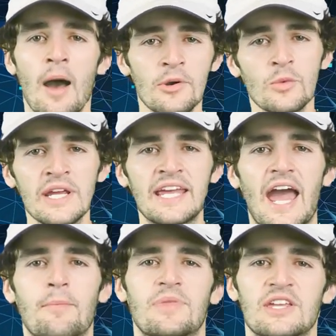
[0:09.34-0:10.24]
I'm going to
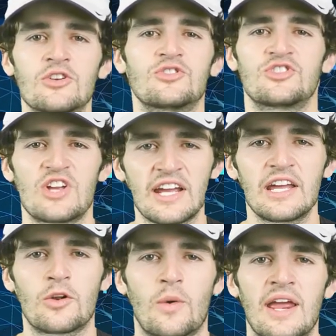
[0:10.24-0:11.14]
recap the year's
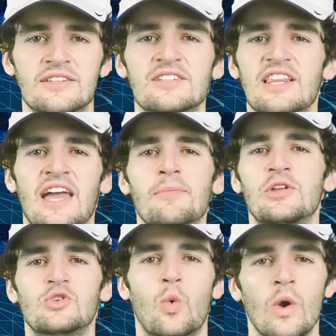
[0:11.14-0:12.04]
second Grand Slam,
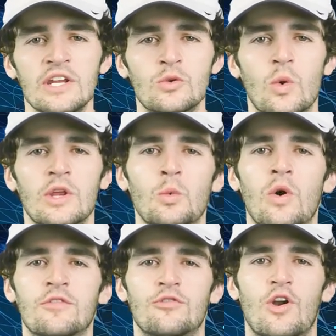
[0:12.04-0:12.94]
the
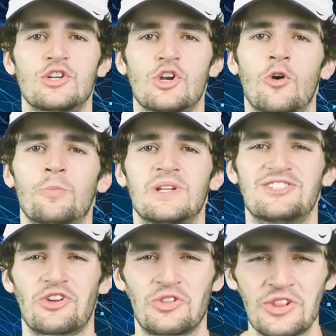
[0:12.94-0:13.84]
2021 French
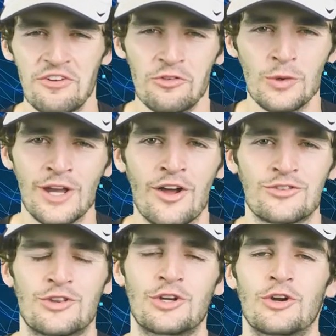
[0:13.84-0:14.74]
Open, delivering
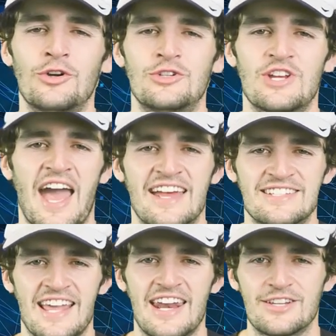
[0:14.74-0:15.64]
us the goods
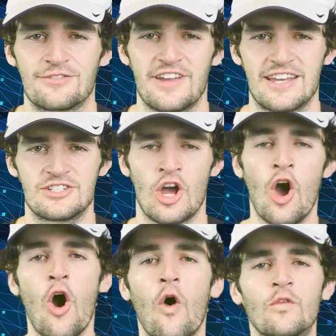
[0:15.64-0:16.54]
as tennis fans
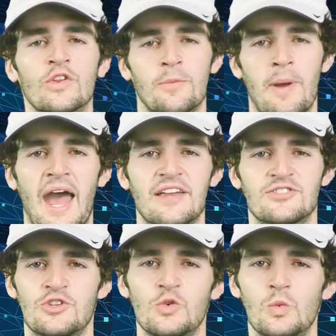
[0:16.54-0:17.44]
over the
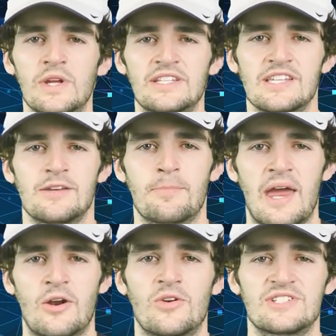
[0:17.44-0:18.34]
past two weeks in
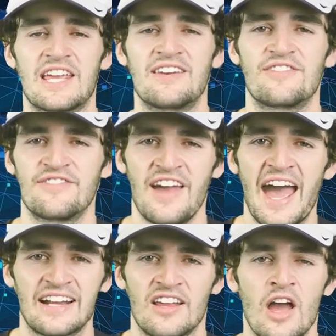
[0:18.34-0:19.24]
Paris. In
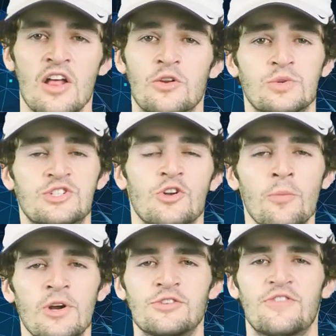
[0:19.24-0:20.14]
fact, there was
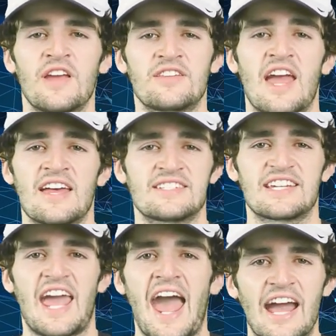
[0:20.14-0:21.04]
so much
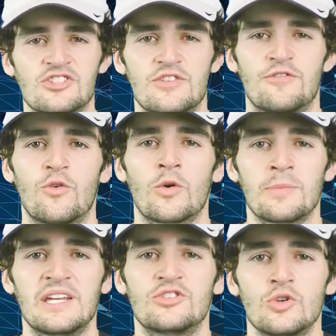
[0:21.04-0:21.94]
fantastic action for
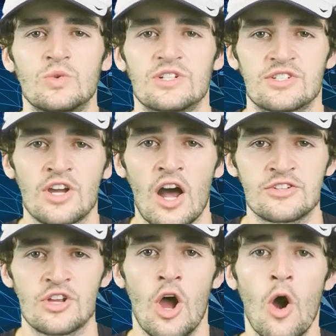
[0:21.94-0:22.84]
me to discuss.